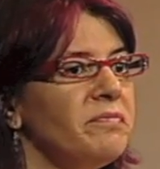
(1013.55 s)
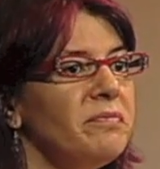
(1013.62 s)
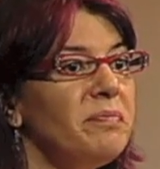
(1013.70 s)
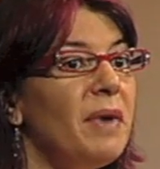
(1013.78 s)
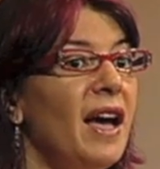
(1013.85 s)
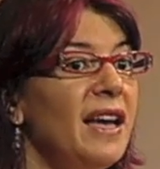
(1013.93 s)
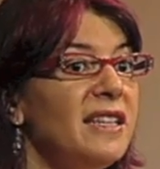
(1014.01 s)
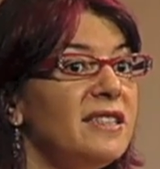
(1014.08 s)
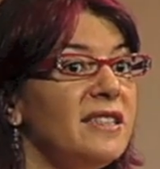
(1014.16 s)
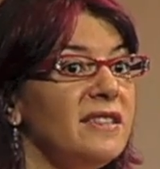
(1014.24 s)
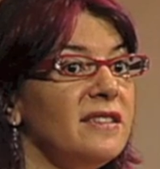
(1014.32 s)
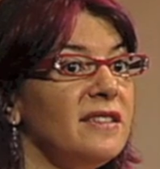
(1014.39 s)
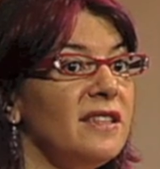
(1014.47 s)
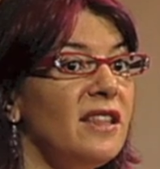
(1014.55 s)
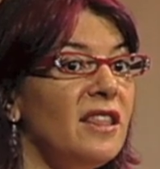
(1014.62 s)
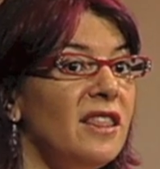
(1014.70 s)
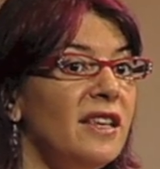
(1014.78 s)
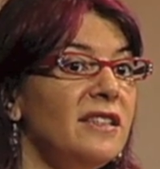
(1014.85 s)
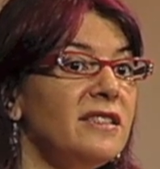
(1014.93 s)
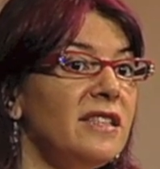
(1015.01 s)
biases and the
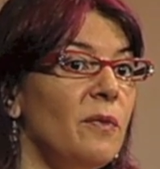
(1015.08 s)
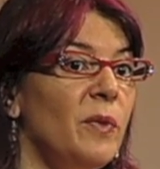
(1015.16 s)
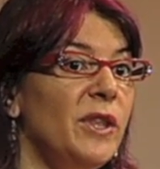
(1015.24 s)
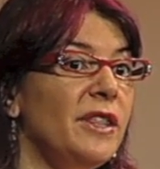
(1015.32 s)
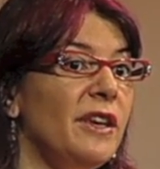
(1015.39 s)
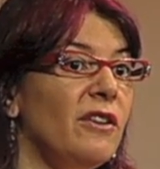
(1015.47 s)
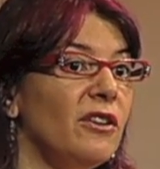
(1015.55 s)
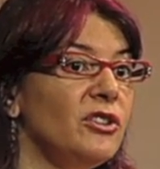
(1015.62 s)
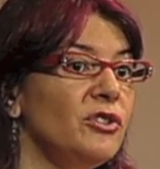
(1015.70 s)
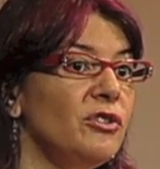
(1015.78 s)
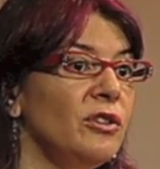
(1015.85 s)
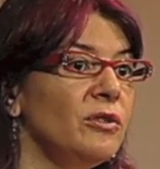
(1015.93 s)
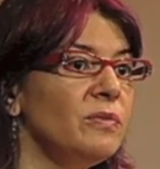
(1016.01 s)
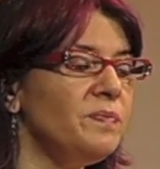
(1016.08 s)
things that we think are true.